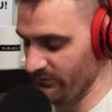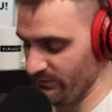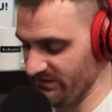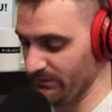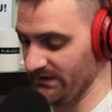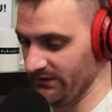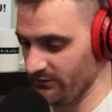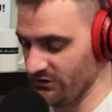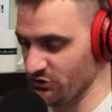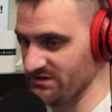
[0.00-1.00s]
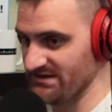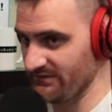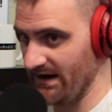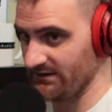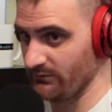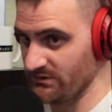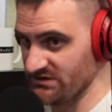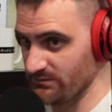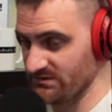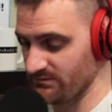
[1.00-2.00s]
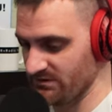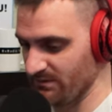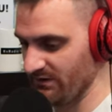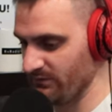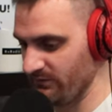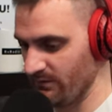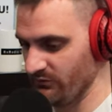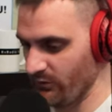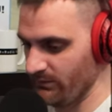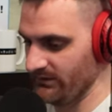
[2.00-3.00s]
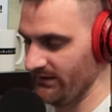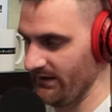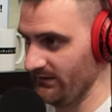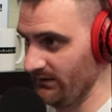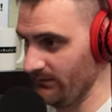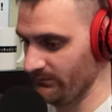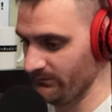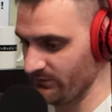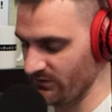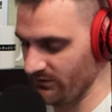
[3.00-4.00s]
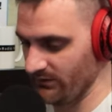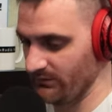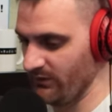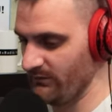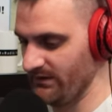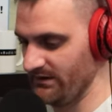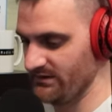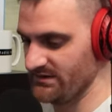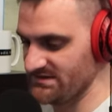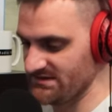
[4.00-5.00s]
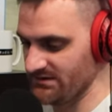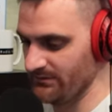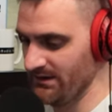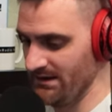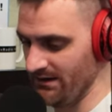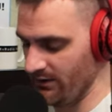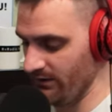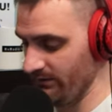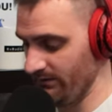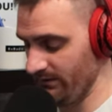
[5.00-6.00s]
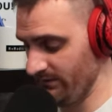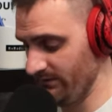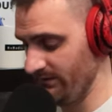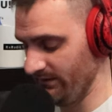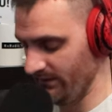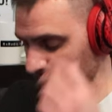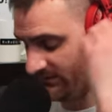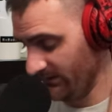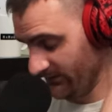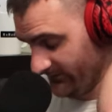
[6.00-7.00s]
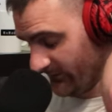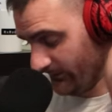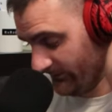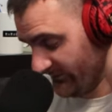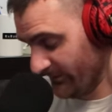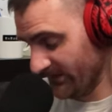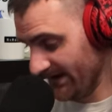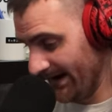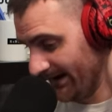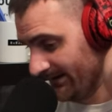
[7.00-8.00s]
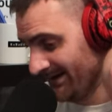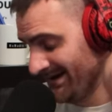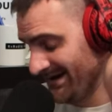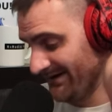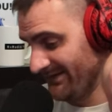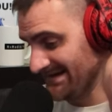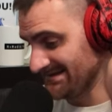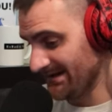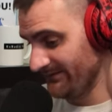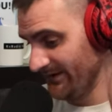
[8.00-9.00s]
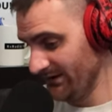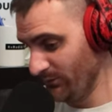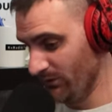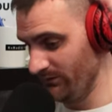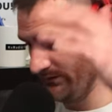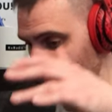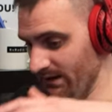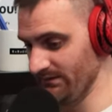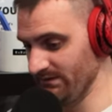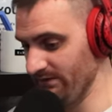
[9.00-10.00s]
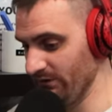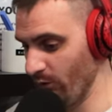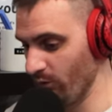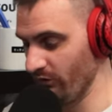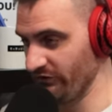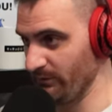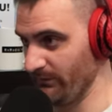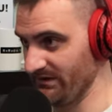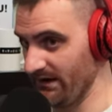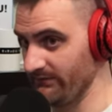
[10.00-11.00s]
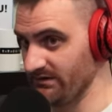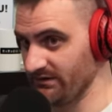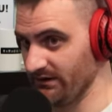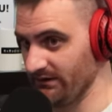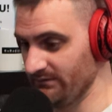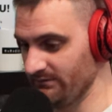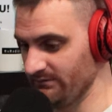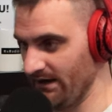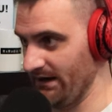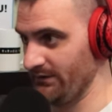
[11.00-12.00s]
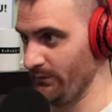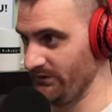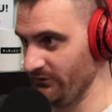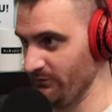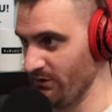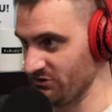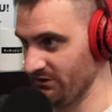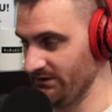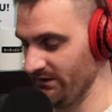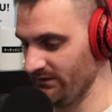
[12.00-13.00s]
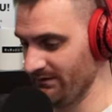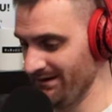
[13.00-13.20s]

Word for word: depleting your intrinsic factor, which is what's responsible for absorbing that um, you know cobalamin into the system or in the uh, in, from from the diet. If that's not available, then giving an oral supplement's obviously not going to do much good to